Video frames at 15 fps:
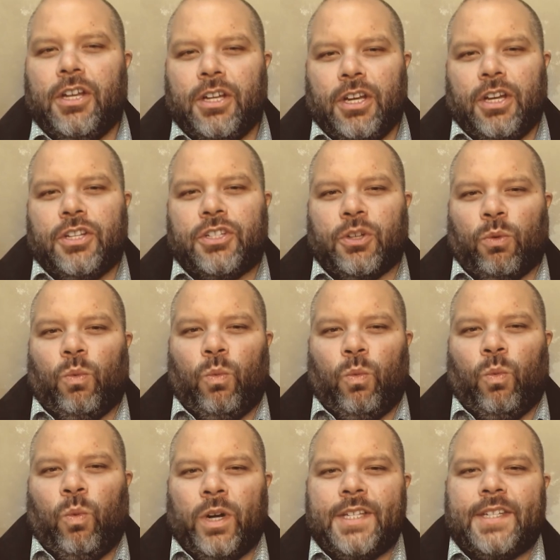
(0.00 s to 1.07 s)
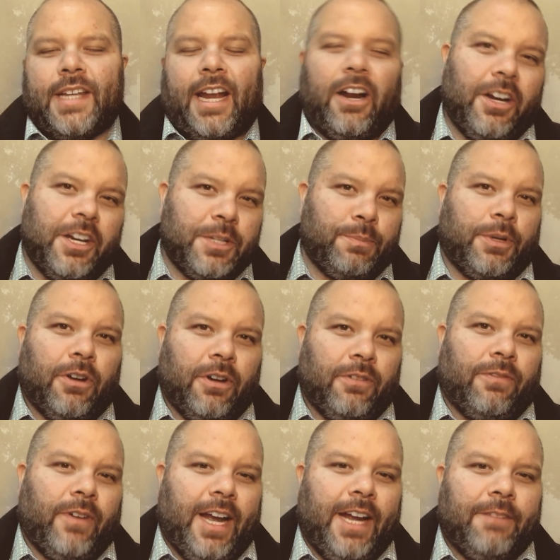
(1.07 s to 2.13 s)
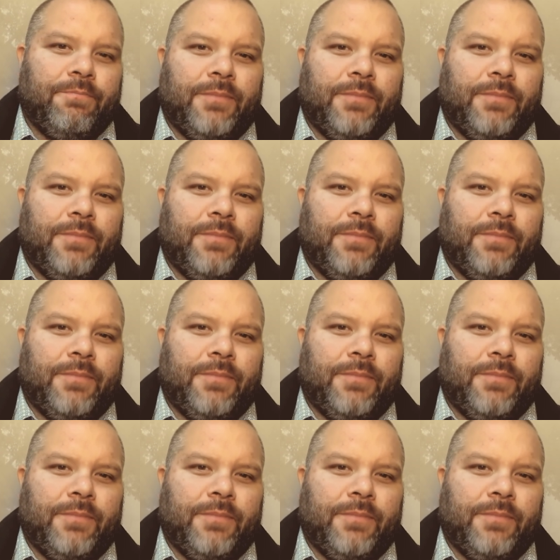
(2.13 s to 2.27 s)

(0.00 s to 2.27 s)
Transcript: So once Aaron is purified,